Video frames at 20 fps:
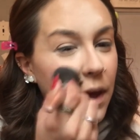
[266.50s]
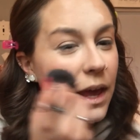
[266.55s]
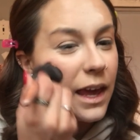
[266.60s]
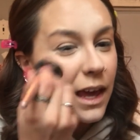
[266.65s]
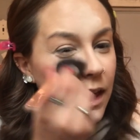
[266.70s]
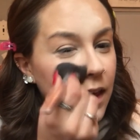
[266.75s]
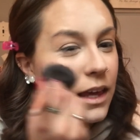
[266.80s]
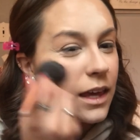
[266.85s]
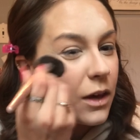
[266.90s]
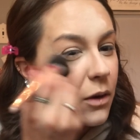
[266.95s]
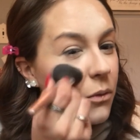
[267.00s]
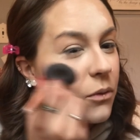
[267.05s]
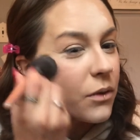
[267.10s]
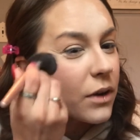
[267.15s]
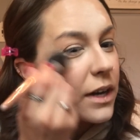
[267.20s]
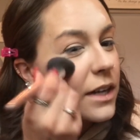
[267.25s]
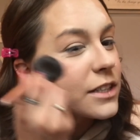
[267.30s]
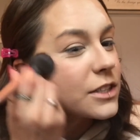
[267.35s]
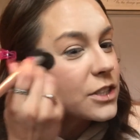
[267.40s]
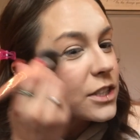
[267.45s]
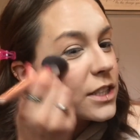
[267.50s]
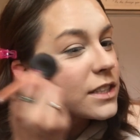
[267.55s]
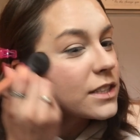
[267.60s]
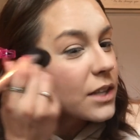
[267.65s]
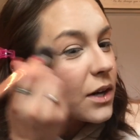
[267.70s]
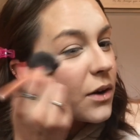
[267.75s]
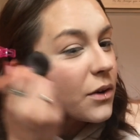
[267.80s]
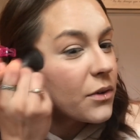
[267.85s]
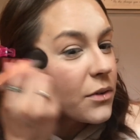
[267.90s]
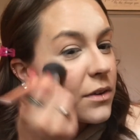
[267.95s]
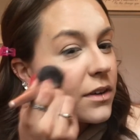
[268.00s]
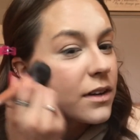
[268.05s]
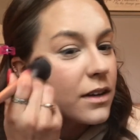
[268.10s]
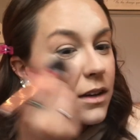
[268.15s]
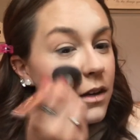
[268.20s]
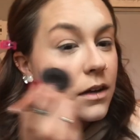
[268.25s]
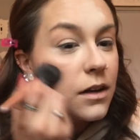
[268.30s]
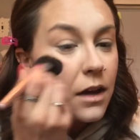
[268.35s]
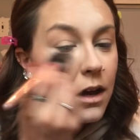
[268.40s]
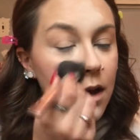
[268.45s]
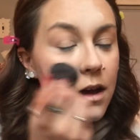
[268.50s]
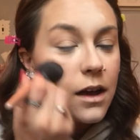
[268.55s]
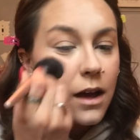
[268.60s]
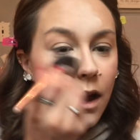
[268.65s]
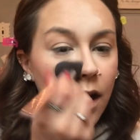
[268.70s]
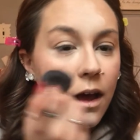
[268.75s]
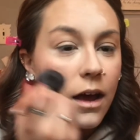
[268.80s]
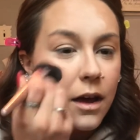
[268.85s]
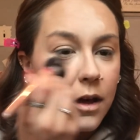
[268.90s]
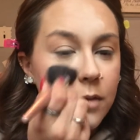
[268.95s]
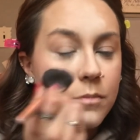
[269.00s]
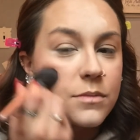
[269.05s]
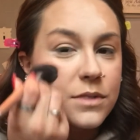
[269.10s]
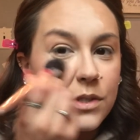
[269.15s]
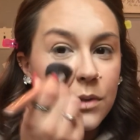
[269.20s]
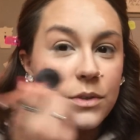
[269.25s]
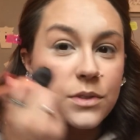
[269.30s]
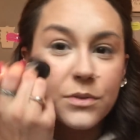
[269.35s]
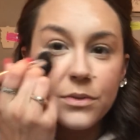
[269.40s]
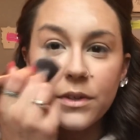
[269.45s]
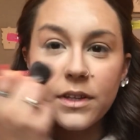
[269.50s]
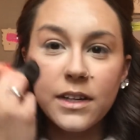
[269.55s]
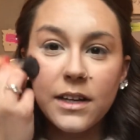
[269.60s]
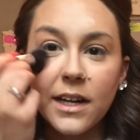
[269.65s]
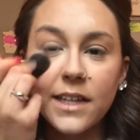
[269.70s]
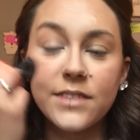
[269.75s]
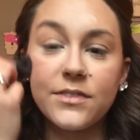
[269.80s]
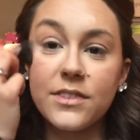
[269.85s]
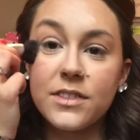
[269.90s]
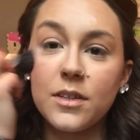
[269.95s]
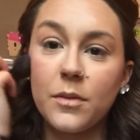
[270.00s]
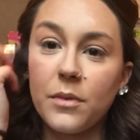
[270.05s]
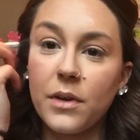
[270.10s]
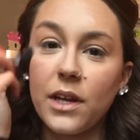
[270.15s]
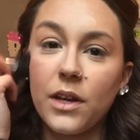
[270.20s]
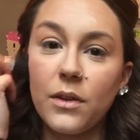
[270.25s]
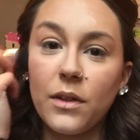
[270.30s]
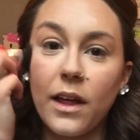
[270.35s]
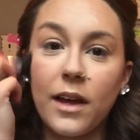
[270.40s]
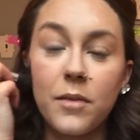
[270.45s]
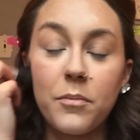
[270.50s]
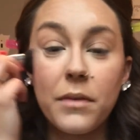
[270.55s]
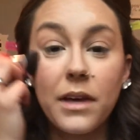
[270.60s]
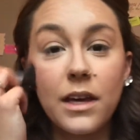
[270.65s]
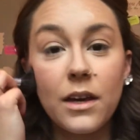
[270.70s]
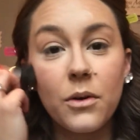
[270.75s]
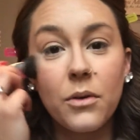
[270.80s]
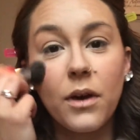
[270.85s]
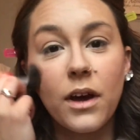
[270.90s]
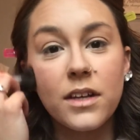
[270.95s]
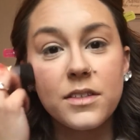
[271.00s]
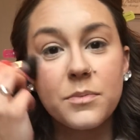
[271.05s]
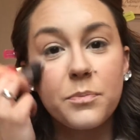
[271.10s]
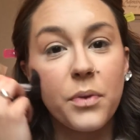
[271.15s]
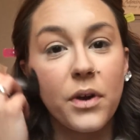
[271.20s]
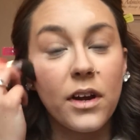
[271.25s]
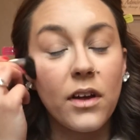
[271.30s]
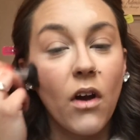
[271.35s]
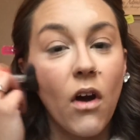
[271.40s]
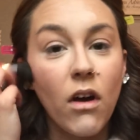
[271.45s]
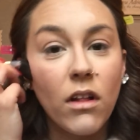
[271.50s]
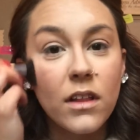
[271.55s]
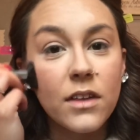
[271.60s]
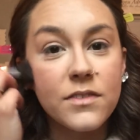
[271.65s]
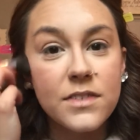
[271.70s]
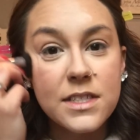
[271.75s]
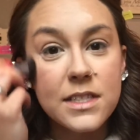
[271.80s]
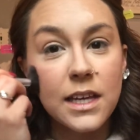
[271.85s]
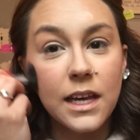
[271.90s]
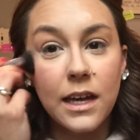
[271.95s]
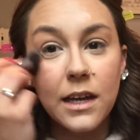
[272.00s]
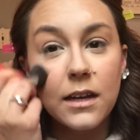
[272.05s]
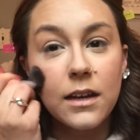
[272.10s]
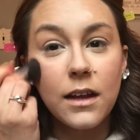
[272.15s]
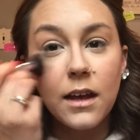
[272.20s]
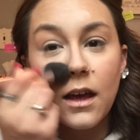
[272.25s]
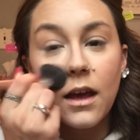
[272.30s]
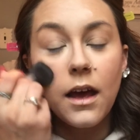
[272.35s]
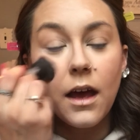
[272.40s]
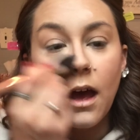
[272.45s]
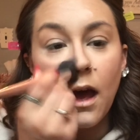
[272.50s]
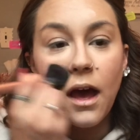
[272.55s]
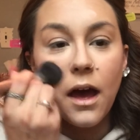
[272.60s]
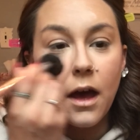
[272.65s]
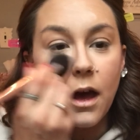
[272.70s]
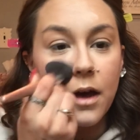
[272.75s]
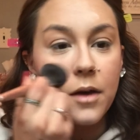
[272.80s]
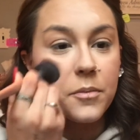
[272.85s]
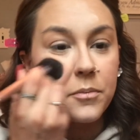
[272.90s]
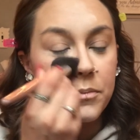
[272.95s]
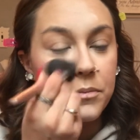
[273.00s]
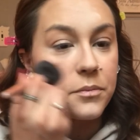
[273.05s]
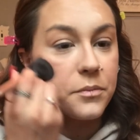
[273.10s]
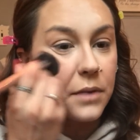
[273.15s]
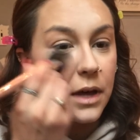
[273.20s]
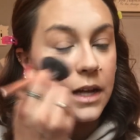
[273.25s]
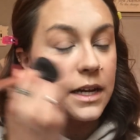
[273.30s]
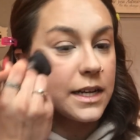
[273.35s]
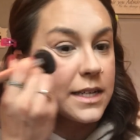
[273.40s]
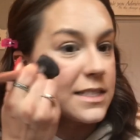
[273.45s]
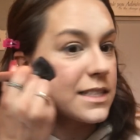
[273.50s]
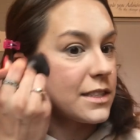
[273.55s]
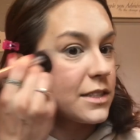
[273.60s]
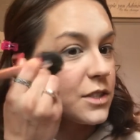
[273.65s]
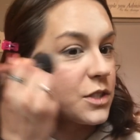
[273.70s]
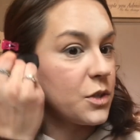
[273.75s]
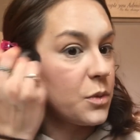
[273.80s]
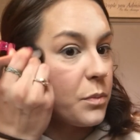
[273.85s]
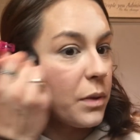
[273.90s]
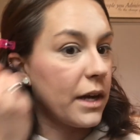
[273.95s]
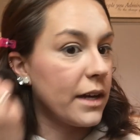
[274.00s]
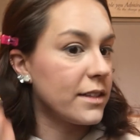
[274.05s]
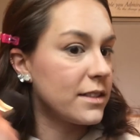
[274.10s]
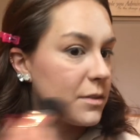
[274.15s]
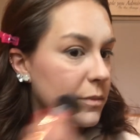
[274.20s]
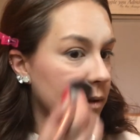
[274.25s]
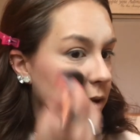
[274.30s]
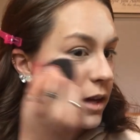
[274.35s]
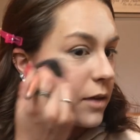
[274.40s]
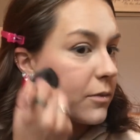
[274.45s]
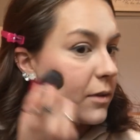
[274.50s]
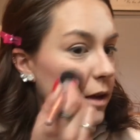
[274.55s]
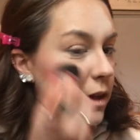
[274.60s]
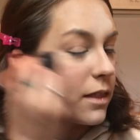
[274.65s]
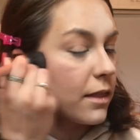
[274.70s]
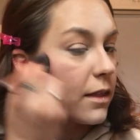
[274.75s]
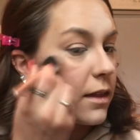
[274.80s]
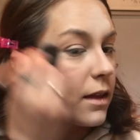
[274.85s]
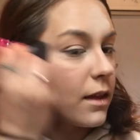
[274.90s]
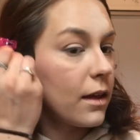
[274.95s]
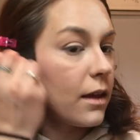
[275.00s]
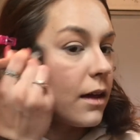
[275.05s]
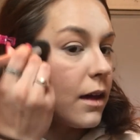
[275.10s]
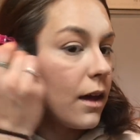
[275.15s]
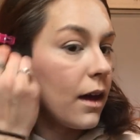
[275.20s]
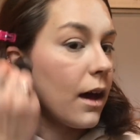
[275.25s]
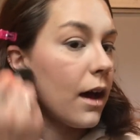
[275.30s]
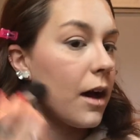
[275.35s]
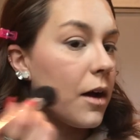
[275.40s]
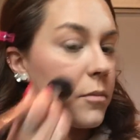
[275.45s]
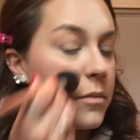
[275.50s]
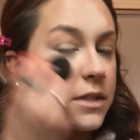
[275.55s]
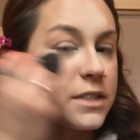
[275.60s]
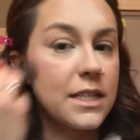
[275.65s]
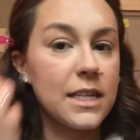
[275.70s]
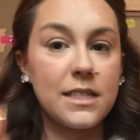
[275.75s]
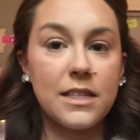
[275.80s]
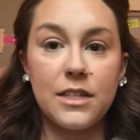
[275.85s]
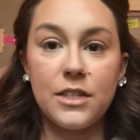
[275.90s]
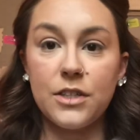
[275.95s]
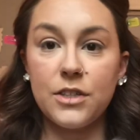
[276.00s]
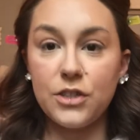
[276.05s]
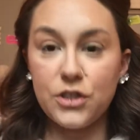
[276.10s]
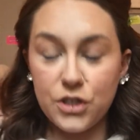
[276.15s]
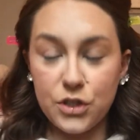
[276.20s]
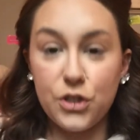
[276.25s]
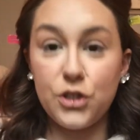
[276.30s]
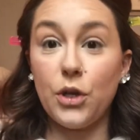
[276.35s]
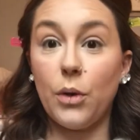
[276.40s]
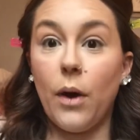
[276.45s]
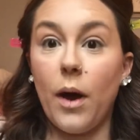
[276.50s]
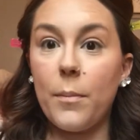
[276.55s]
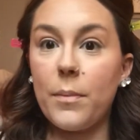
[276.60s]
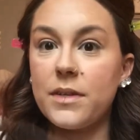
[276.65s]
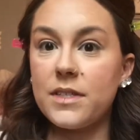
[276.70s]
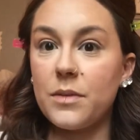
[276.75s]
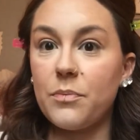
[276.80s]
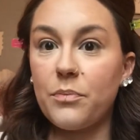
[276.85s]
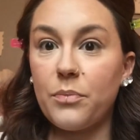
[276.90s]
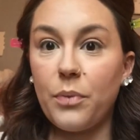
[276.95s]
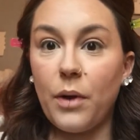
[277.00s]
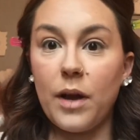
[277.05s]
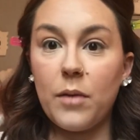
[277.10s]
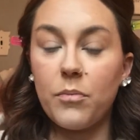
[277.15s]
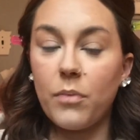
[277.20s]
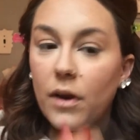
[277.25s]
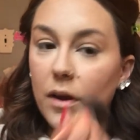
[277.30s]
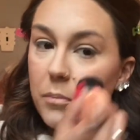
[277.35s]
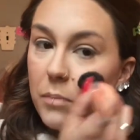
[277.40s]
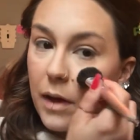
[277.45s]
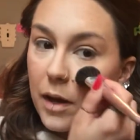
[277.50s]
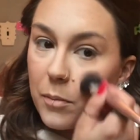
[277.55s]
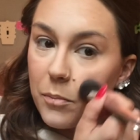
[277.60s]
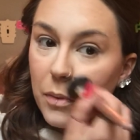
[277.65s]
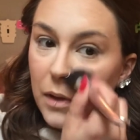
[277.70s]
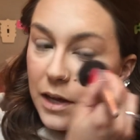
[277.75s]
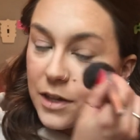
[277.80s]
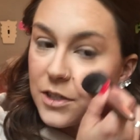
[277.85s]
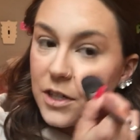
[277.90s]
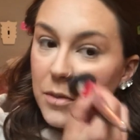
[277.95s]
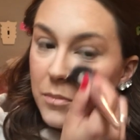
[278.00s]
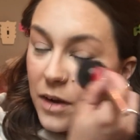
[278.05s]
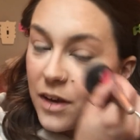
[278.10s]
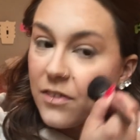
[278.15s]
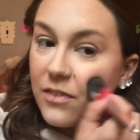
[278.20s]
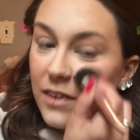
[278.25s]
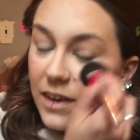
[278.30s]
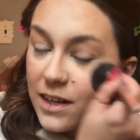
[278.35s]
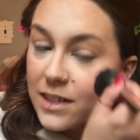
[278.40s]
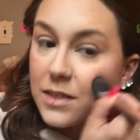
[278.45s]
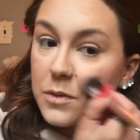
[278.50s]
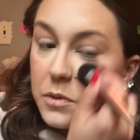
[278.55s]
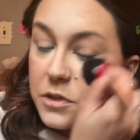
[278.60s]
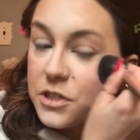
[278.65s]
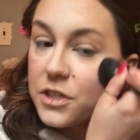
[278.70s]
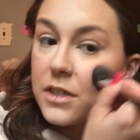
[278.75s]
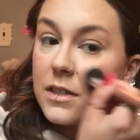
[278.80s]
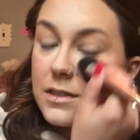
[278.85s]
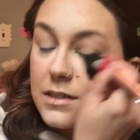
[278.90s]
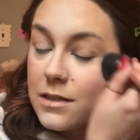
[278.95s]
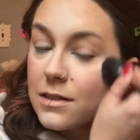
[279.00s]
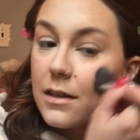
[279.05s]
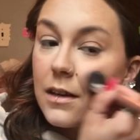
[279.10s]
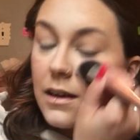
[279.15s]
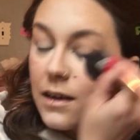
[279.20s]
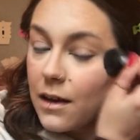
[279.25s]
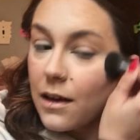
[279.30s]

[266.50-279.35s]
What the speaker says: pinky orangey tone. So it's really nice for somebody like me who has pretty olive skin and isn't too pink to begin with. It doesn't show up as a bright, bright pink blush on my face, which is